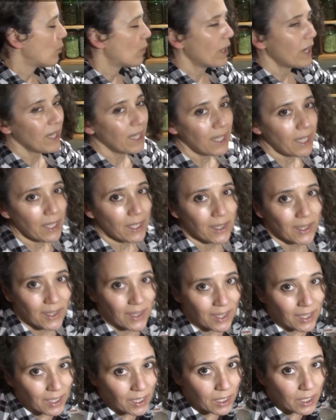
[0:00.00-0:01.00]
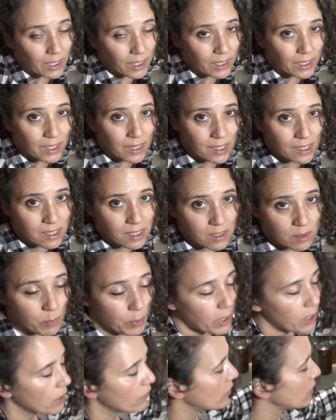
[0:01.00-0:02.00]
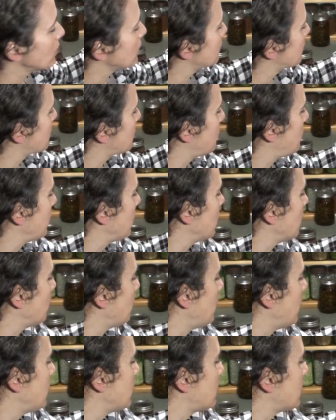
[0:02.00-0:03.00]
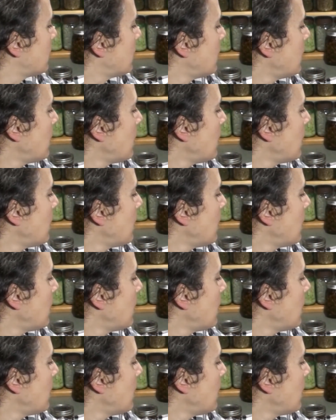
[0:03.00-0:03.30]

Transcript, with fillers: right here this is part of an experiment.